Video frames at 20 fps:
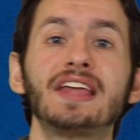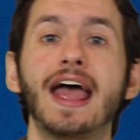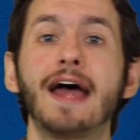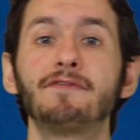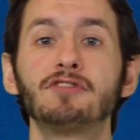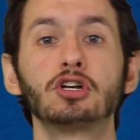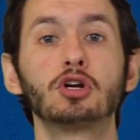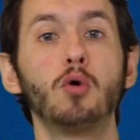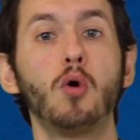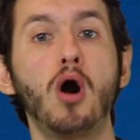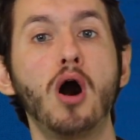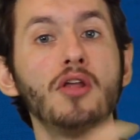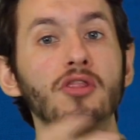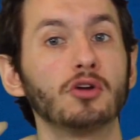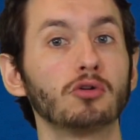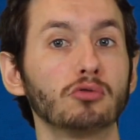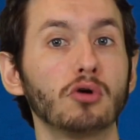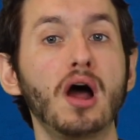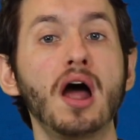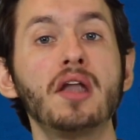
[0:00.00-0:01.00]
they have to go on
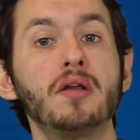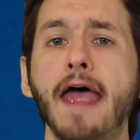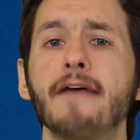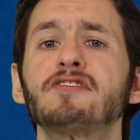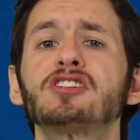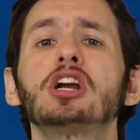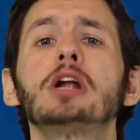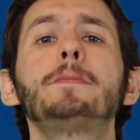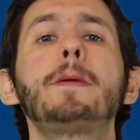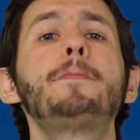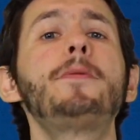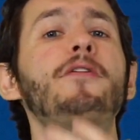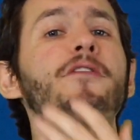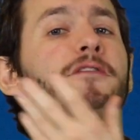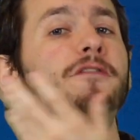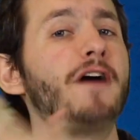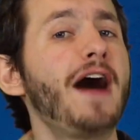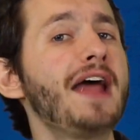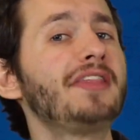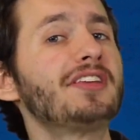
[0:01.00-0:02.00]
the run. If certain people
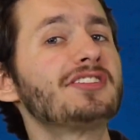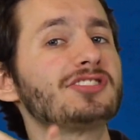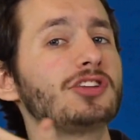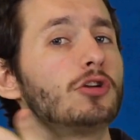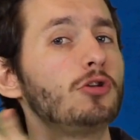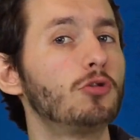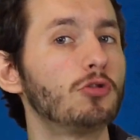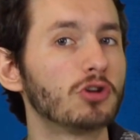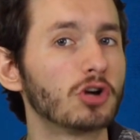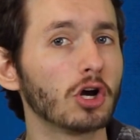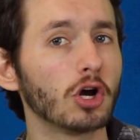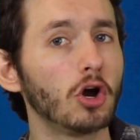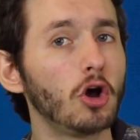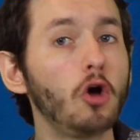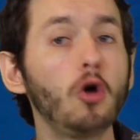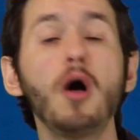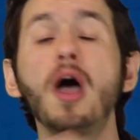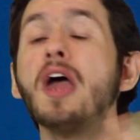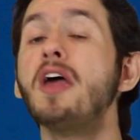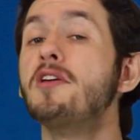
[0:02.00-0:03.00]
find this little
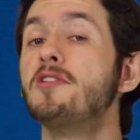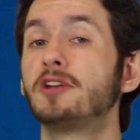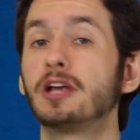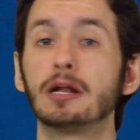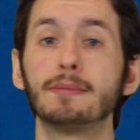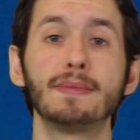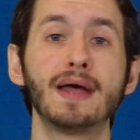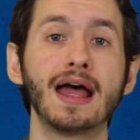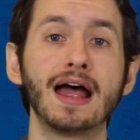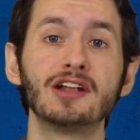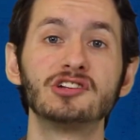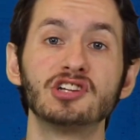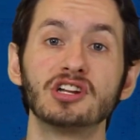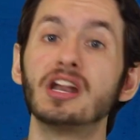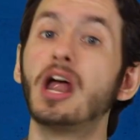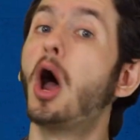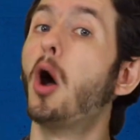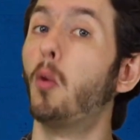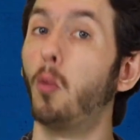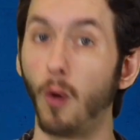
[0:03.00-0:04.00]
girl, you can
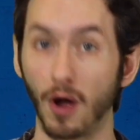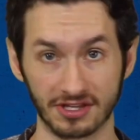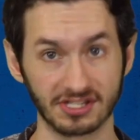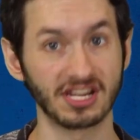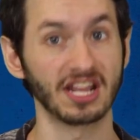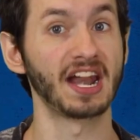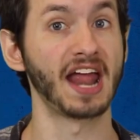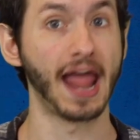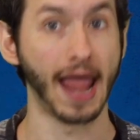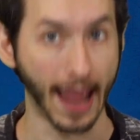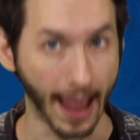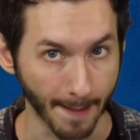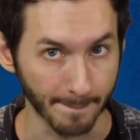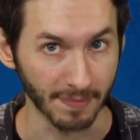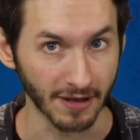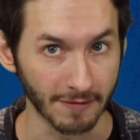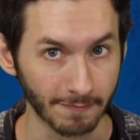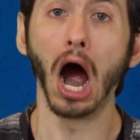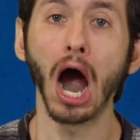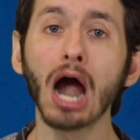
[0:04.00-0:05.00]
imagine what's gonna
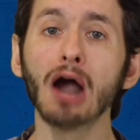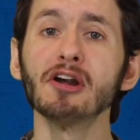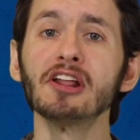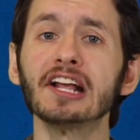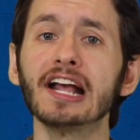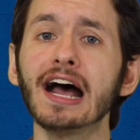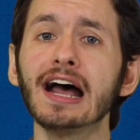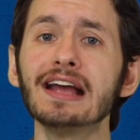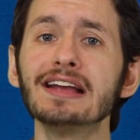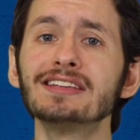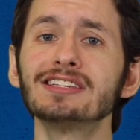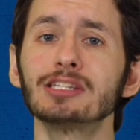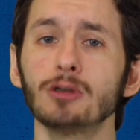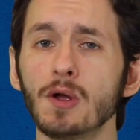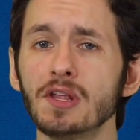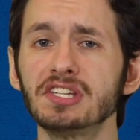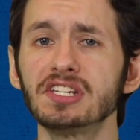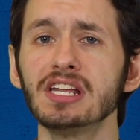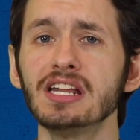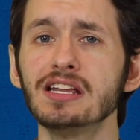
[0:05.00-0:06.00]
happen. Alright guys, so
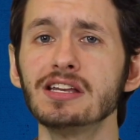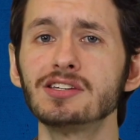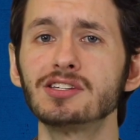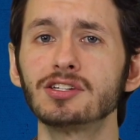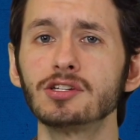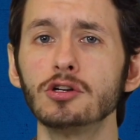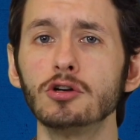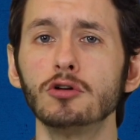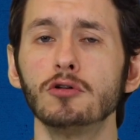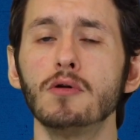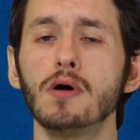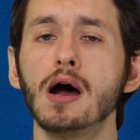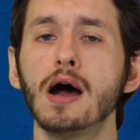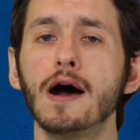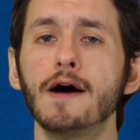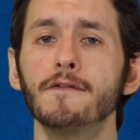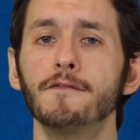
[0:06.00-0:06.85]
let's get into